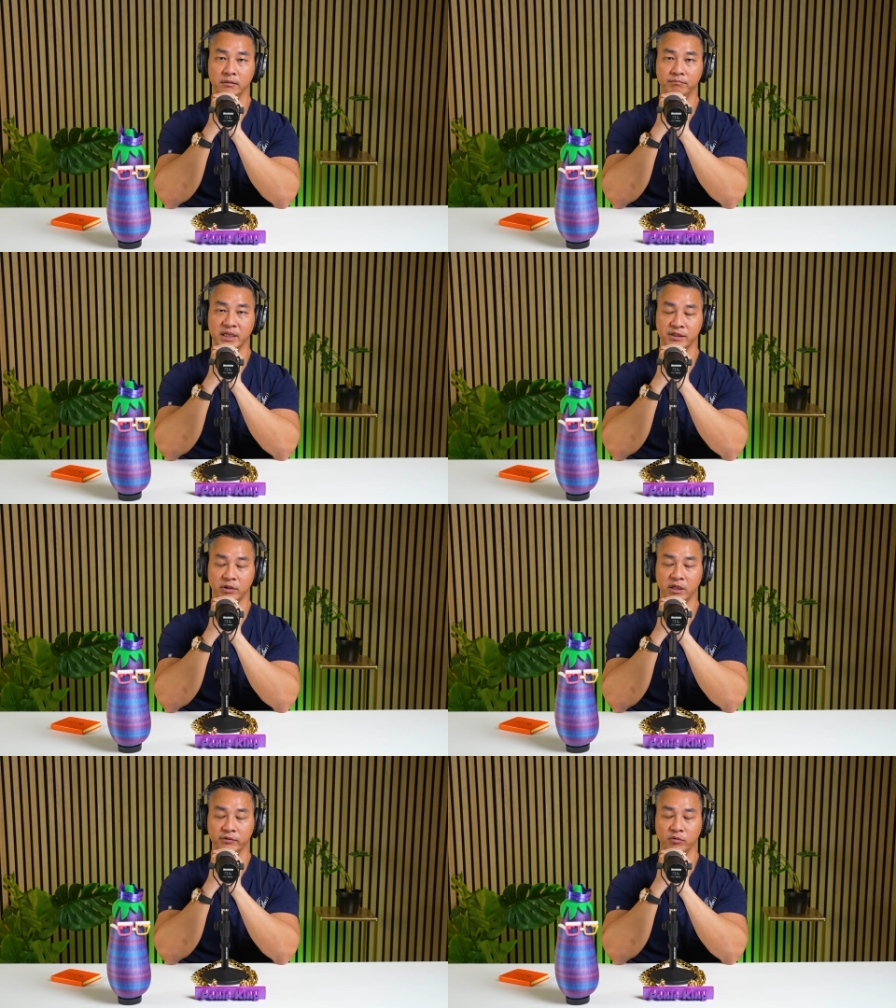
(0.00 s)
mental
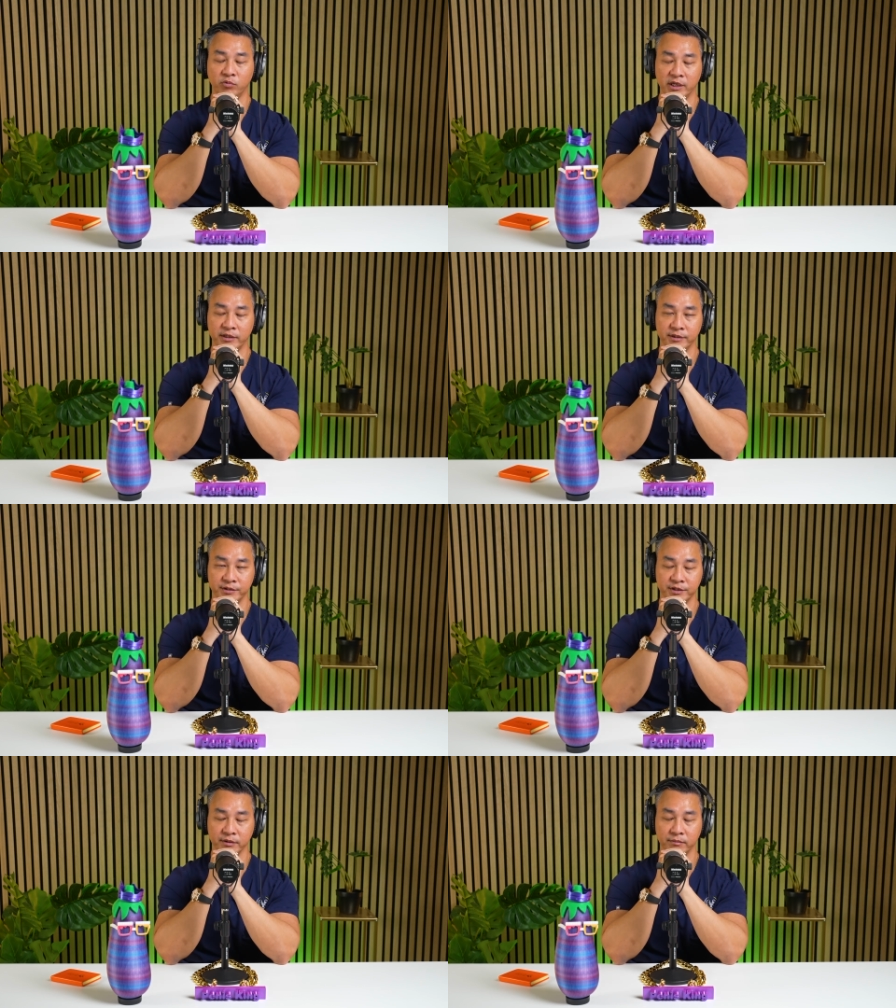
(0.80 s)
health awareness
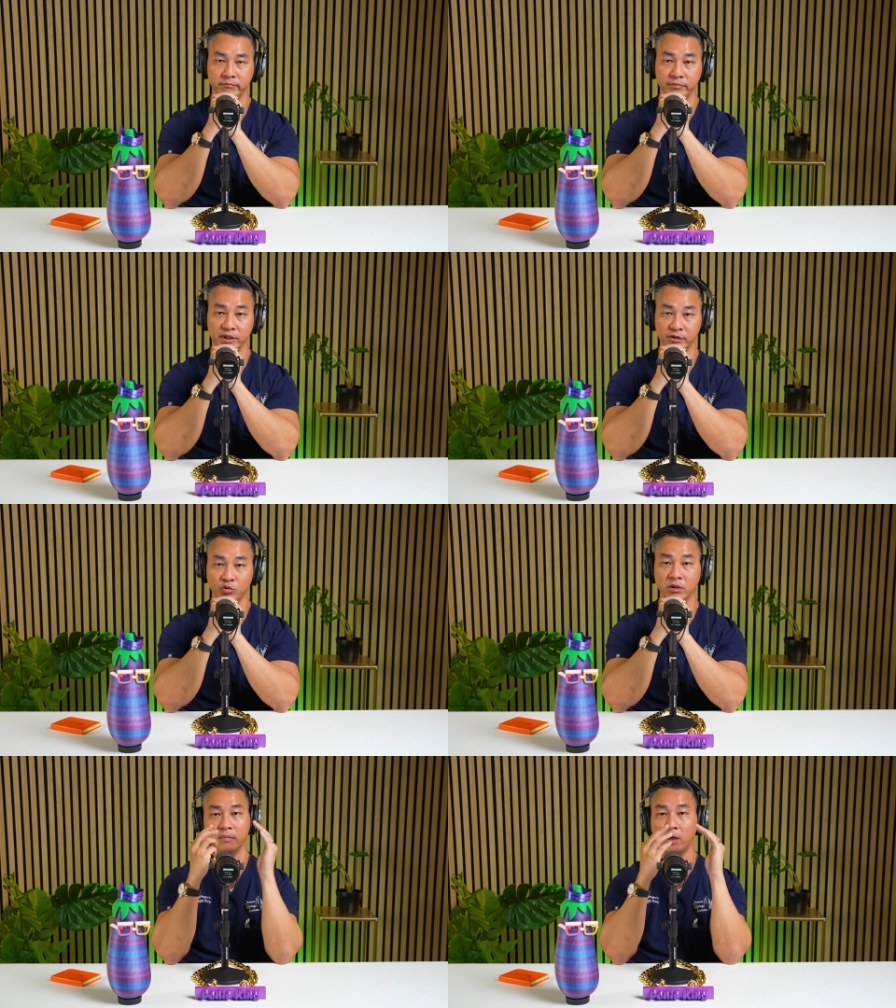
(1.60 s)
should be
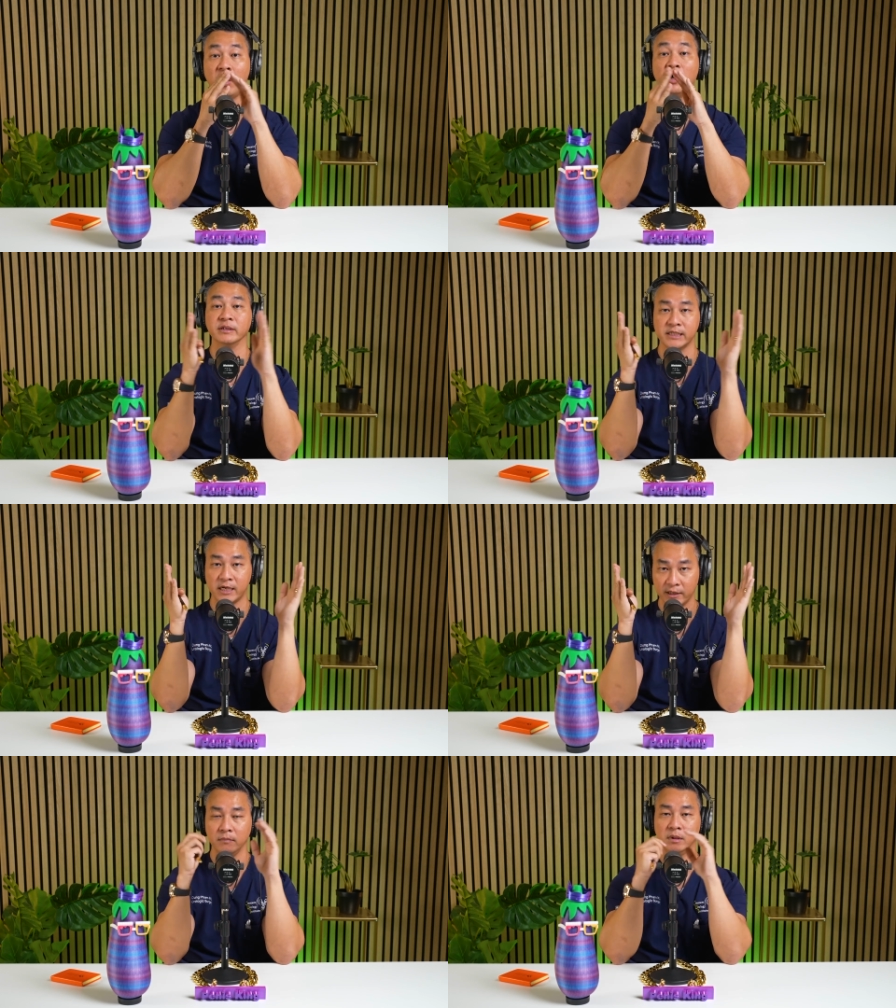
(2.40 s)
all the
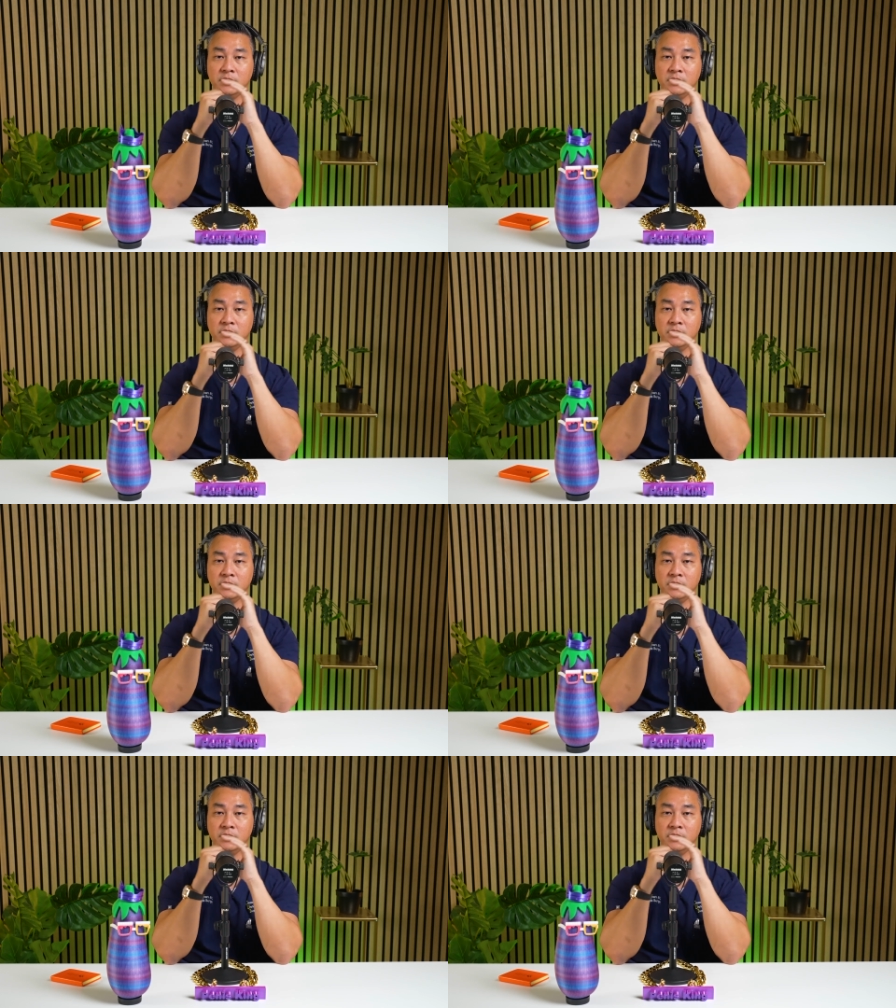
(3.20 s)
time,